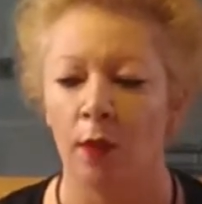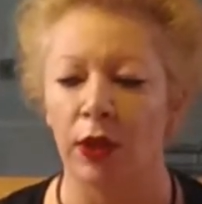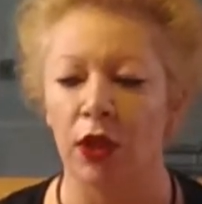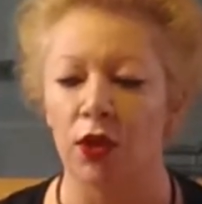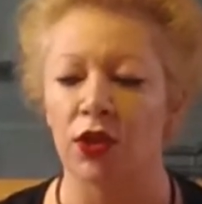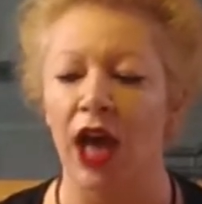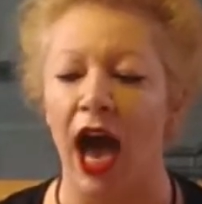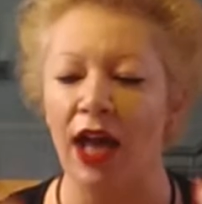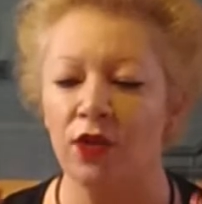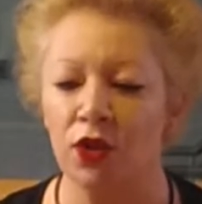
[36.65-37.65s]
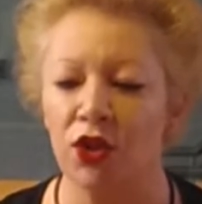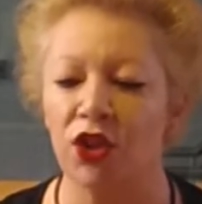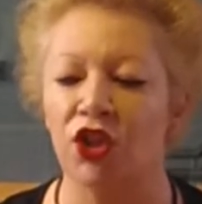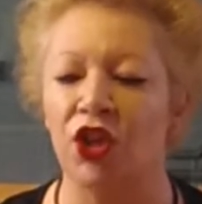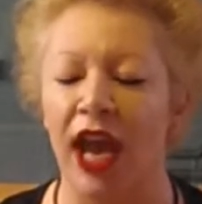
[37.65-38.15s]
Because
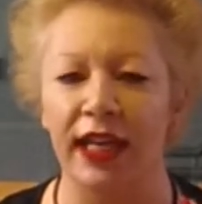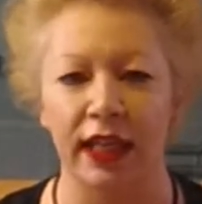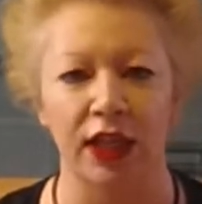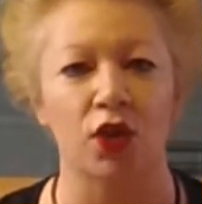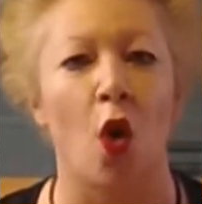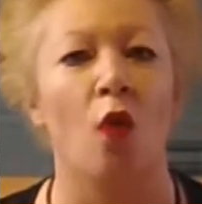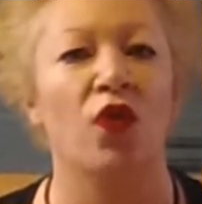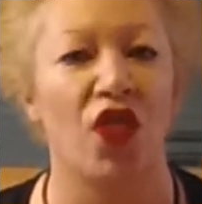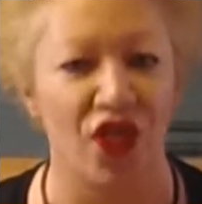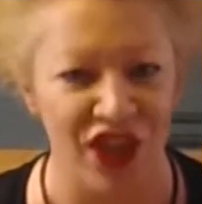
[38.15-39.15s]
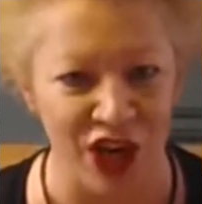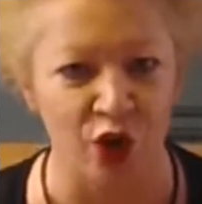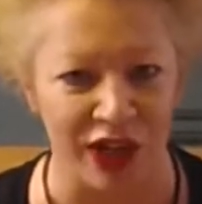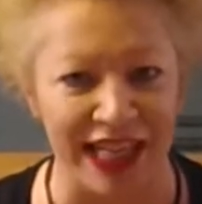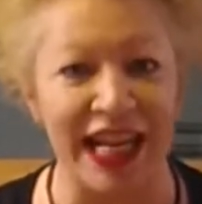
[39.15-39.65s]
understandings of
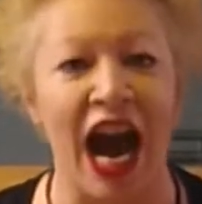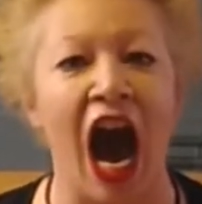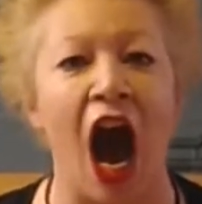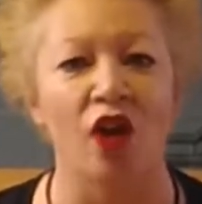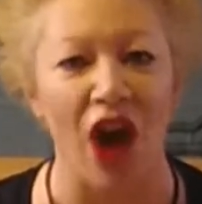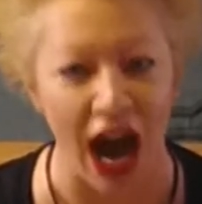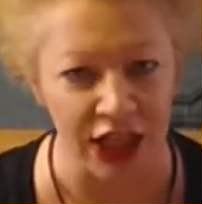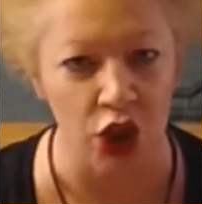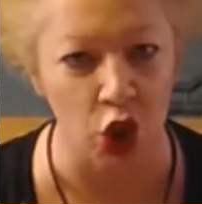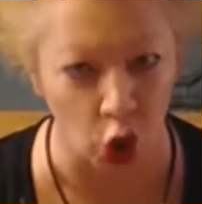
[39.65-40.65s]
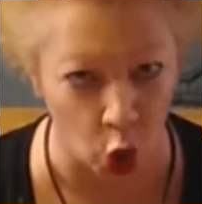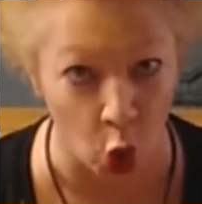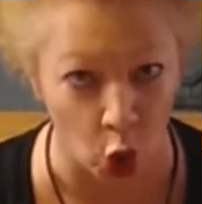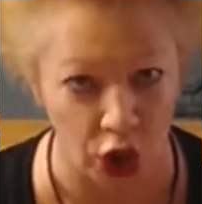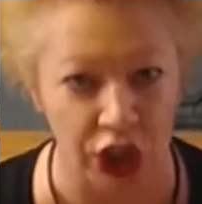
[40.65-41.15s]
theory are
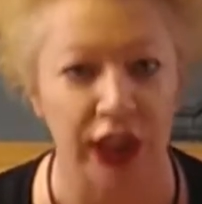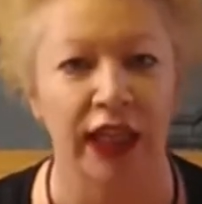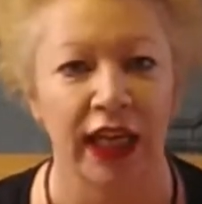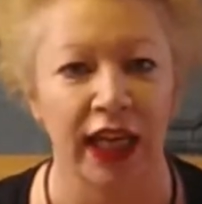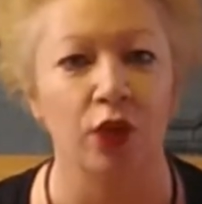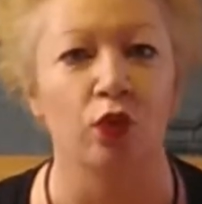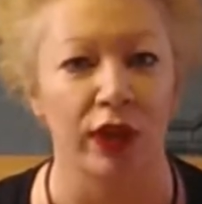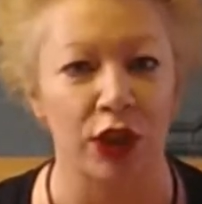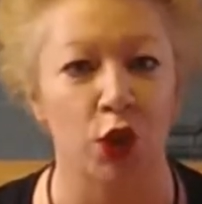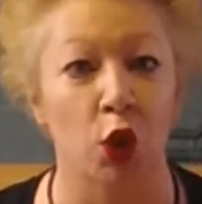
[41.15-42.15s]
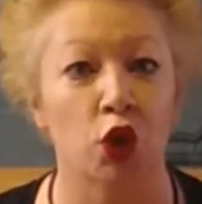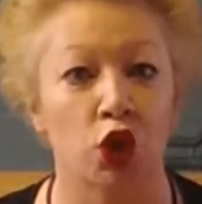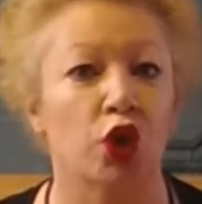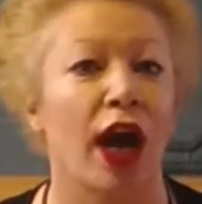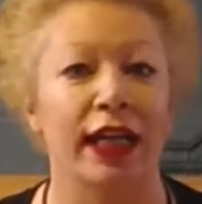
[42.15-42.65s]
undercooked in research
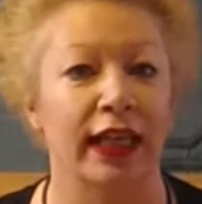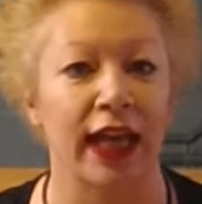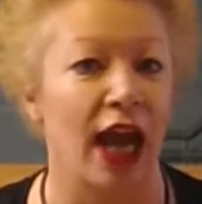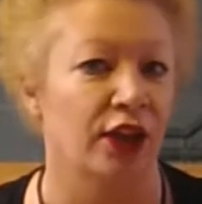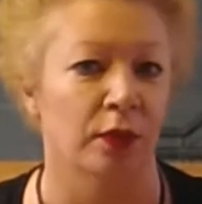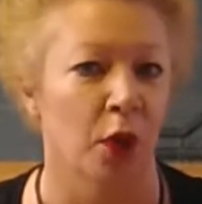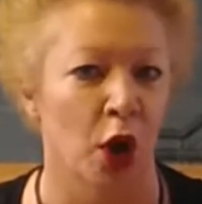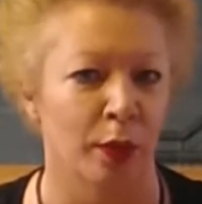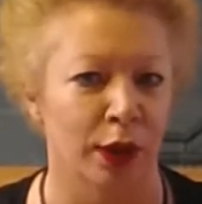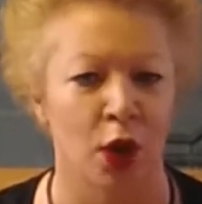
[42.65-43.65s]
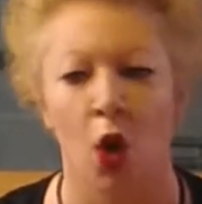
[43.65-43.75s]
training at the moment.